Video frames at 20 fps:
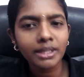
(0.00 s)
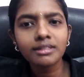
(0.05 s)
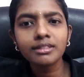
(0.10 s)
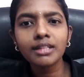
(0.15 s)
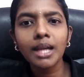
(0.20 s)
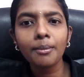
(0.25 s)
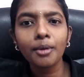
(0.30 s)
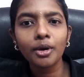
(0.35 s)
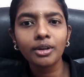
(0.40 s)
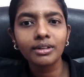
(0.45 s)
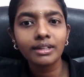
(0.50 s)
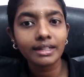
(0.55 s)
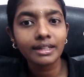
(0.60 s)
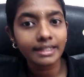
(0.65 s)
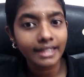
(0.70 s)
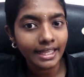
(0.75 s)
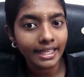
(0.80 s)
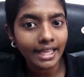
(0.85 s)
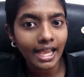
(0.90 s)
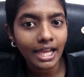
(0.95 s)
come on,
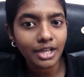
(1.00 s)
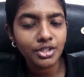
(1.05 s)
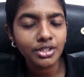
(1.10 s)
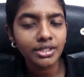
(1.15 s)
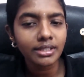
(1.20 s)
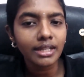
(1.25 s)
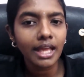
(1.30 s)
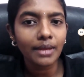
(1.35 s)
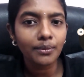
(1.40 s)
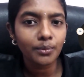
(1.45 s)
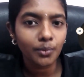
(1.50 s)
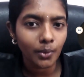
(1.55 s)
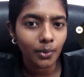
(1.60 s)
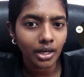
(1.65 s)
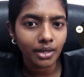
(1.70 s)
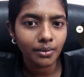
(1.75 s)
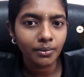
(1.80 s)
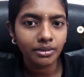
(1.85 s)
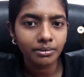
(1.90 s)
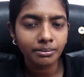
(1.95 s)
take action and
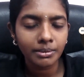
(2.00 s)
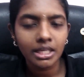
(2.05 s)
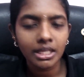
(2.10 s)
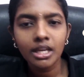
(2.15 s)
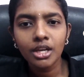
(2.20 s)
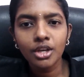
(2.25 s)
work with me.